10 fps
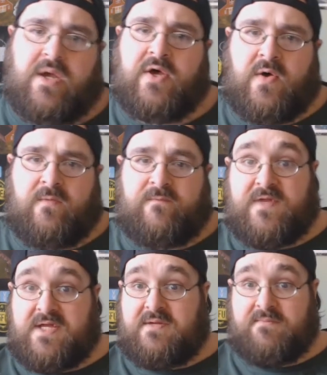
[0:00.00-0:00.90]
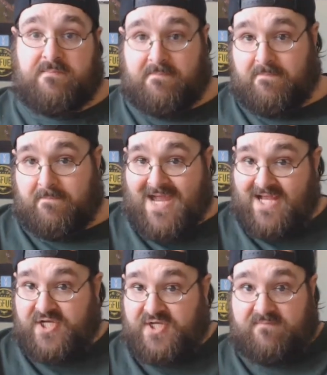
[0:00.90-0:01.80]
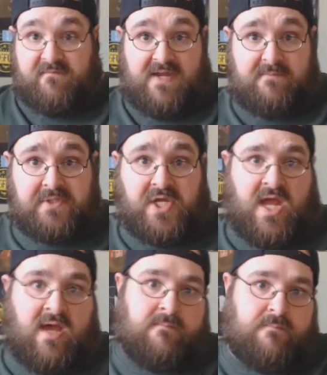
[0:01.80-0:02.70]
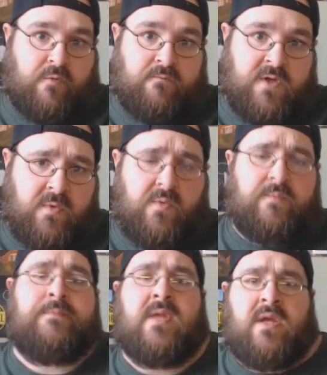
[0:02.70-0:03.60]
of the Magic Vape Shop review.